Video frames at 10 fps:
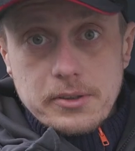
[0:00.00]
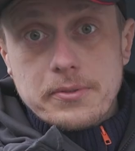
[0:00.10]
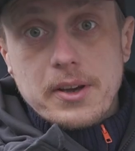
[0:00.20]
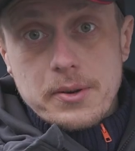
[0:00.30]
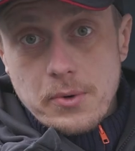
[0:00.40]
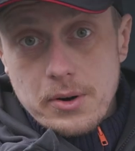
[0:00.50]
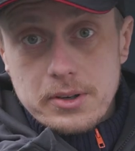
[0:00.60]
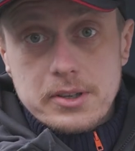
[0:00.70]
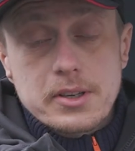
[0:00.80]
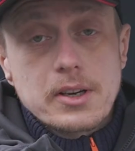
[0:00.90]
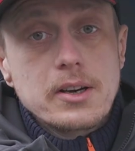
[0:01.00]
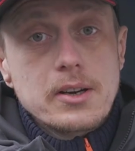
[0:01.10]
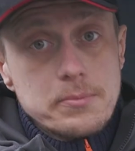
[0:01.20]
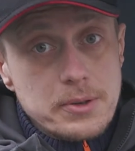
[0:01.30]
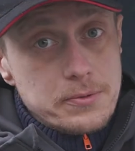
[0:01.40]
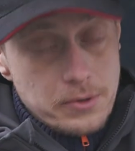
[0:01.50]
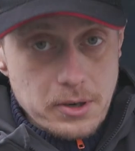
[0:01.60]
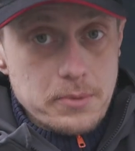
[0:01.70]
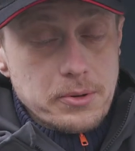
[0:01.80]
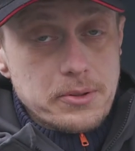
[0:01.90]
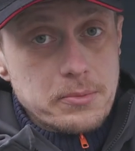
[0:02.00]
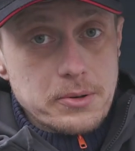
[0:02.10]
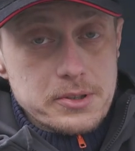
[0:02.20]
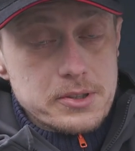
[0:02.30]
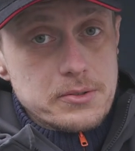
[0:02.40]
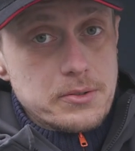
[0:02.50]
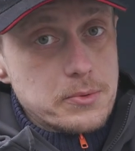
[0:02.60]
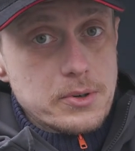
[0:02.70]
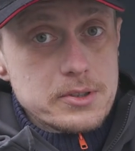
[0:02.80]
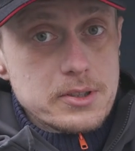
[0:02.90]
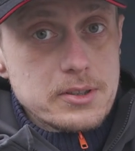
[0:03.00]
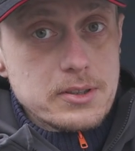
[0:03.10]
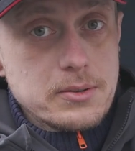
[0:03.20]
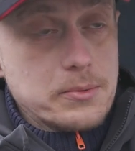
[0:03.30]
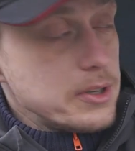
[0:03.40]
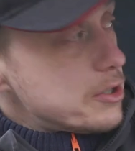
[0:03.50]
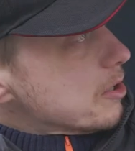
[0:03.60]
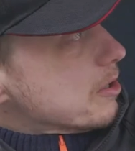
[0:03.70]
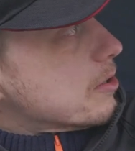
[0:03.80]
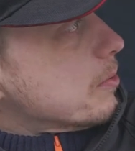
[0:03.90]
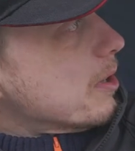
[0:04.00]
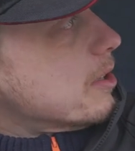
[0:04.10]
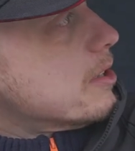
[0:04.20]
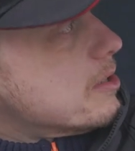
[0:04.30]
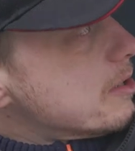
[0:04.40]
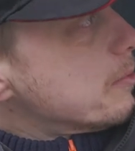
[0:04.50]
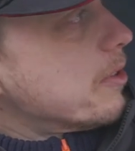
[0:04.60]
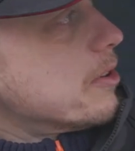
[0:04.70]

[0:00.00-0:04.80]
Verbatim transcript: if they work uh, before I put the boat into the water, which is quite easy with